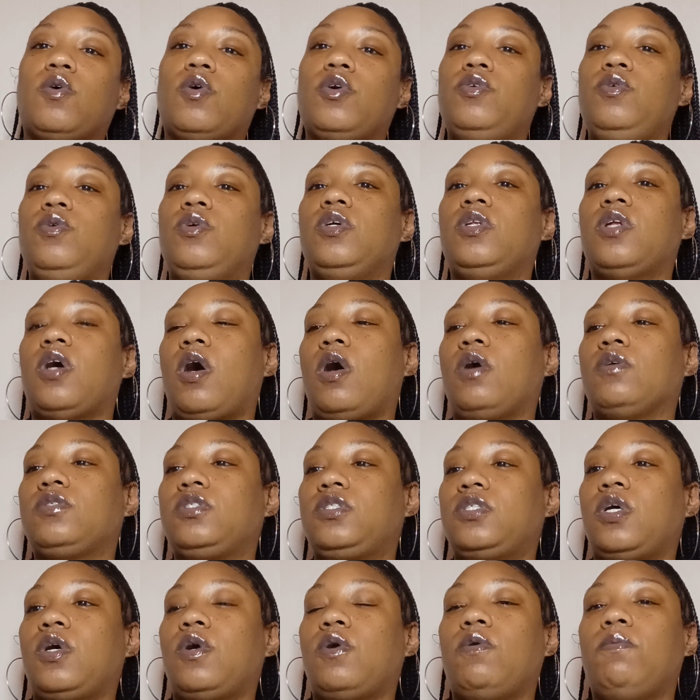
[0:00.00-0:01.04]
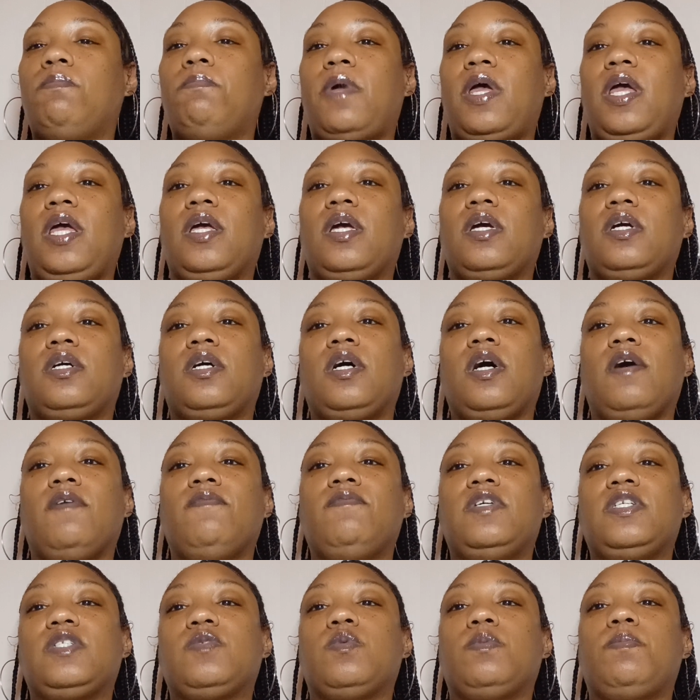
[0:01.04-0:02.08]
or you can also make
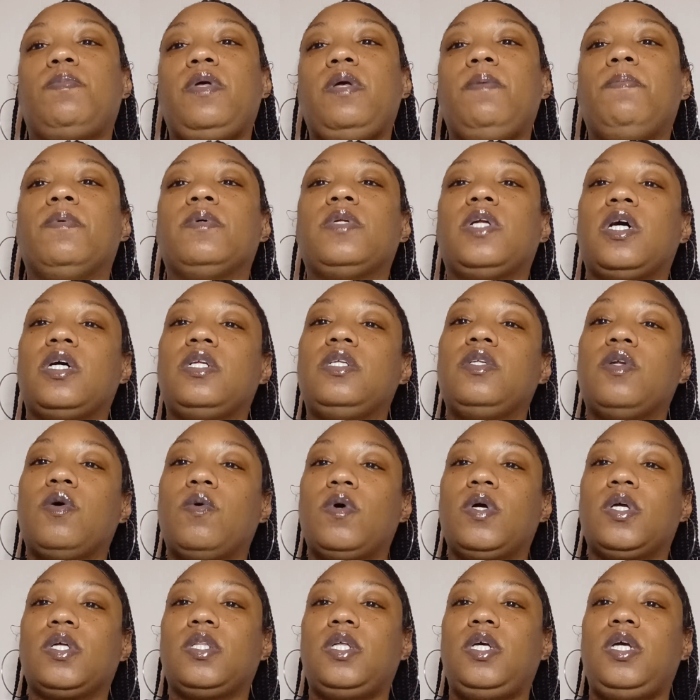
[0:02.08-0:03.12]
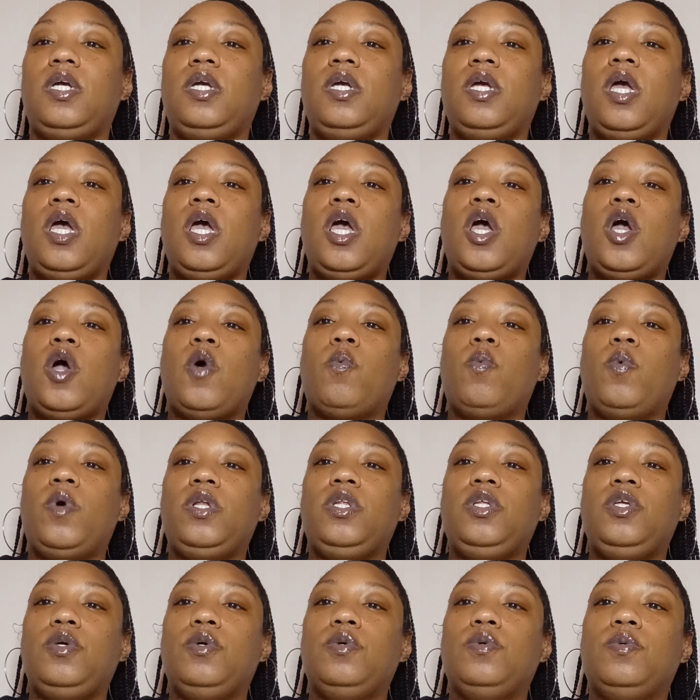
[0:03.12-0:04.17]
covenants with people unknowingly
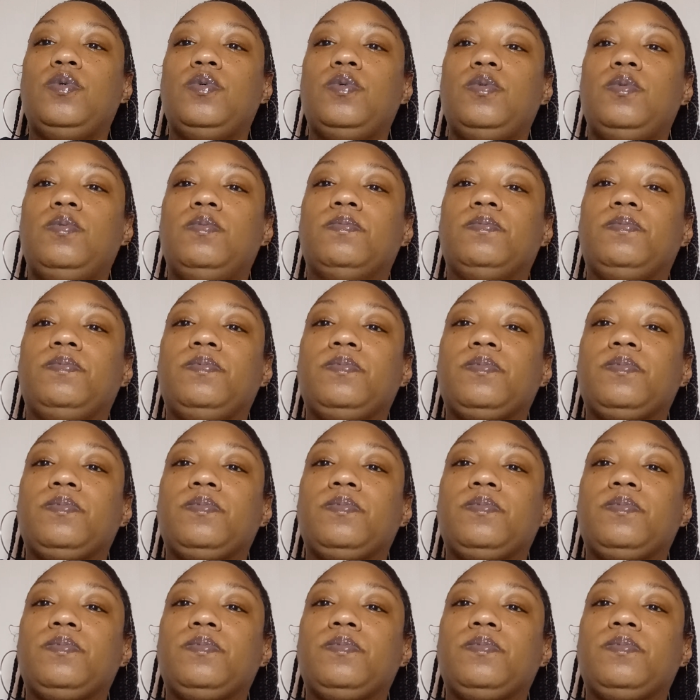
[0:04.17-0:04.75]
when you